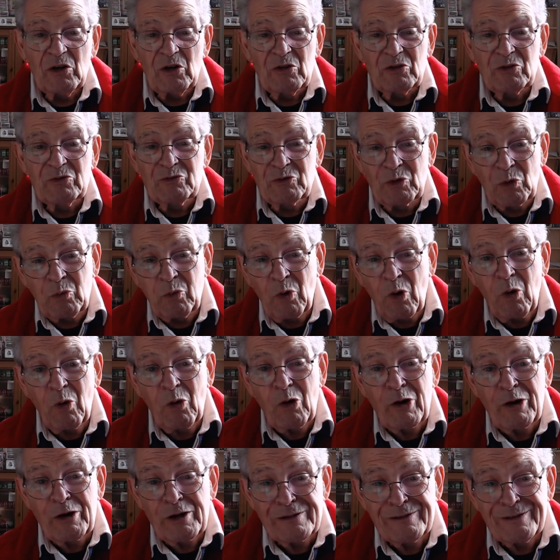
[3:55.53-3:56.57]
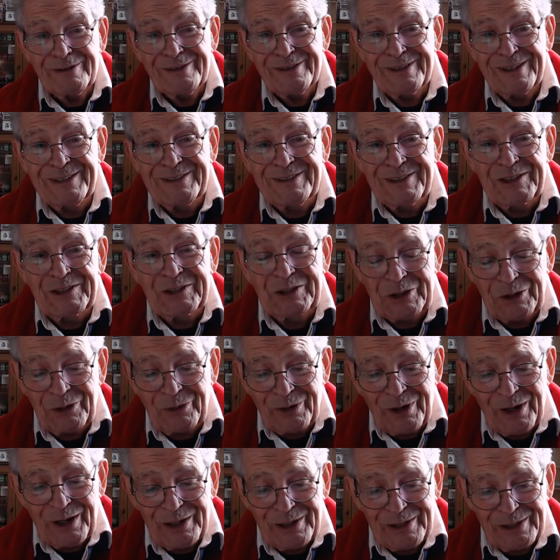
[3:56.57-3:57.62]
The water in the
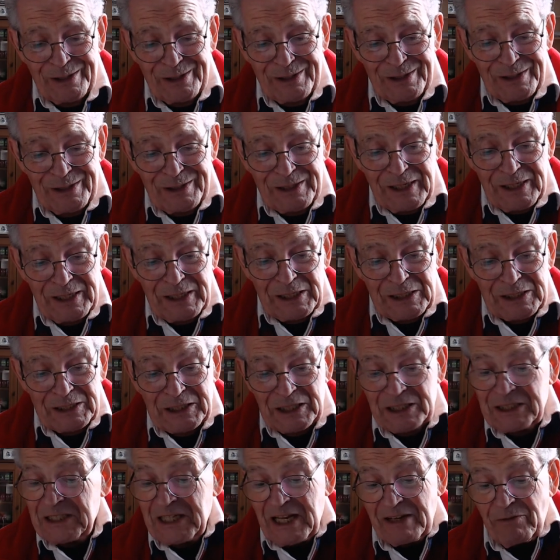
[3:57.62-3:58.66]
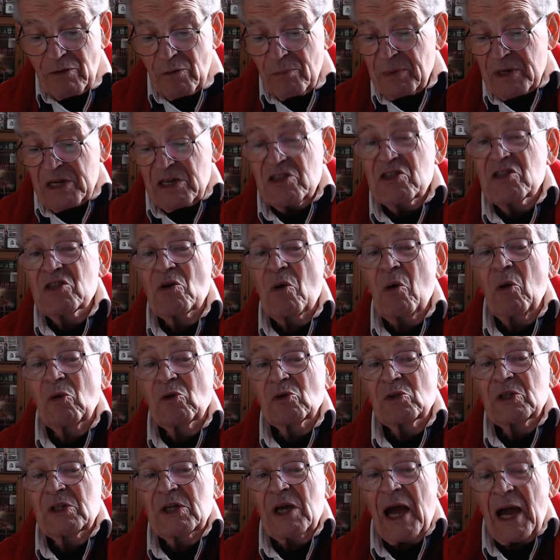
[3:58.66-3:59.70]
sewer can never be thought
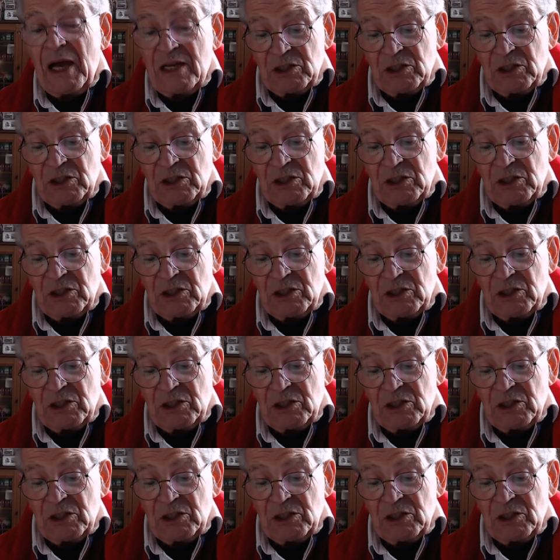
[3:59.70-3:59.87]
as